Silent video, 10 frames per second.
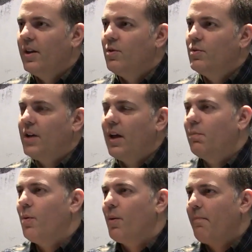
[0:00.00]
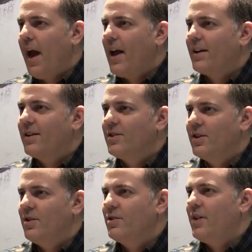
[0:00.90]
you teleport back to
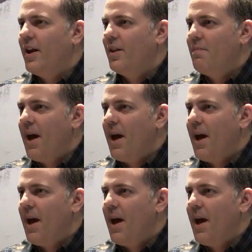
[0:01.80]
your side of the